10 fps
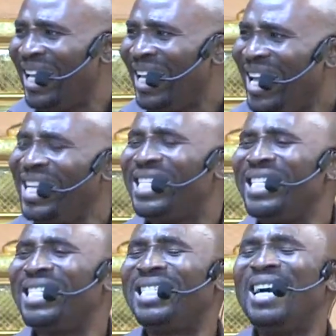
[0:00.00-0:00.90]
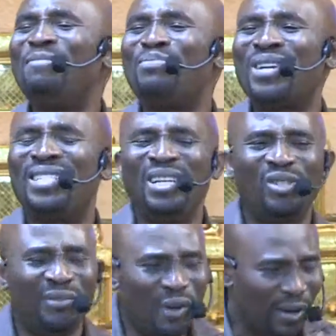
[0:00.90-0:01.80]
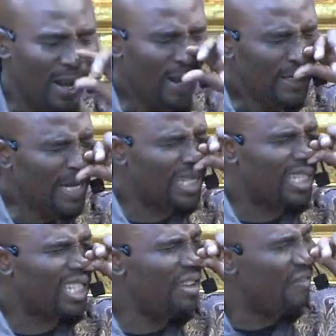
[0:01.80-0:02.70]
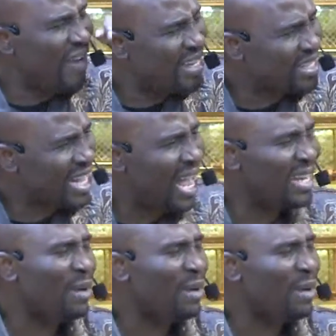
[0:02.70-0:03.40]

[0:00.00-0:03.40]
It is the presence of God. The safest and the